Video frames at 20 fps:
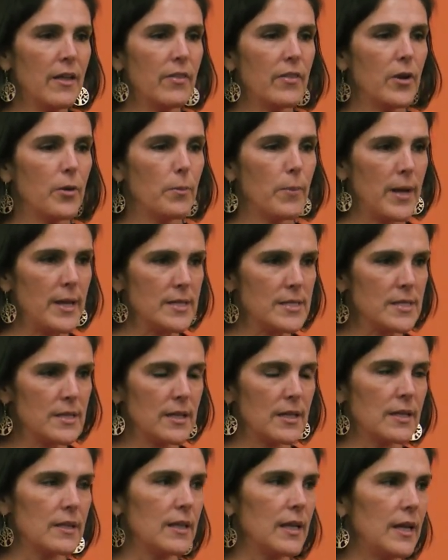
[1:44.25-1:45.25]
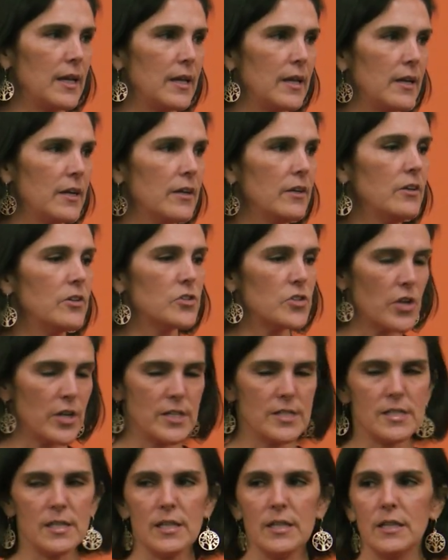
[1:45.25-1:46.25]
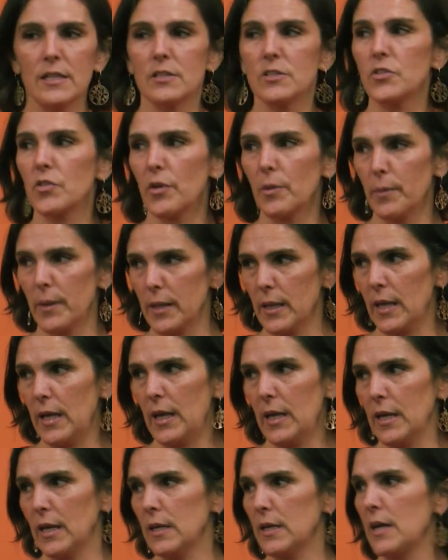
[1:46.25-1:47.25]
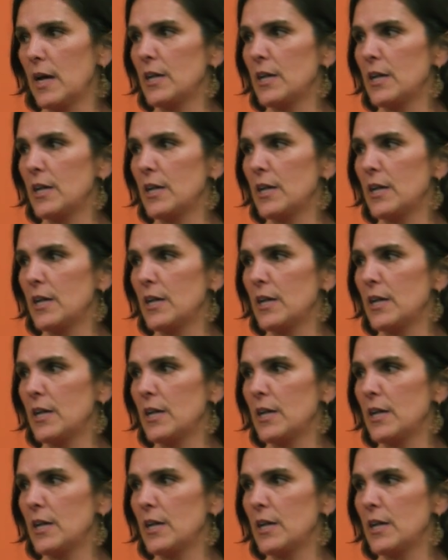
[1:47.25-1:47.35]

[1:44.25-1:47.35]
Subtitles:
They're based in Atlanta. Tracie is from Atlanta,